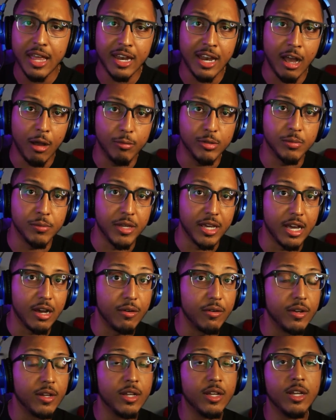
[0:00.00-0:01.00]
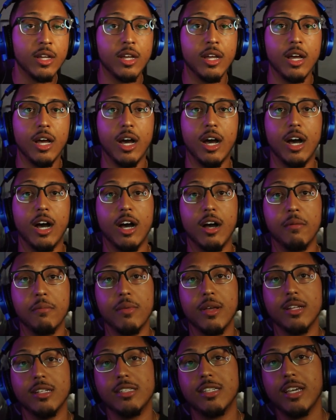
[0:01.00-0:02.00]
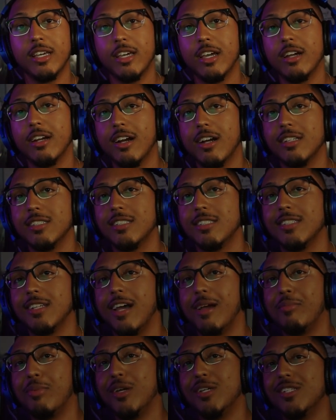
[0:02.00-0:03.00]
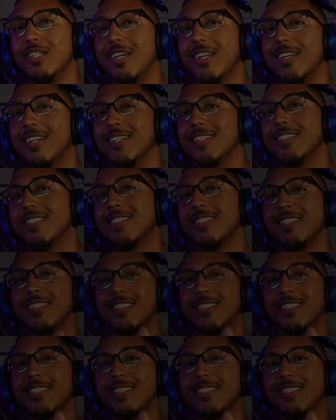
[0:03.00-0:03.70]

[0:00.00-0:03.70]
It helps me out. Um, and take care, guys. I appreciate it.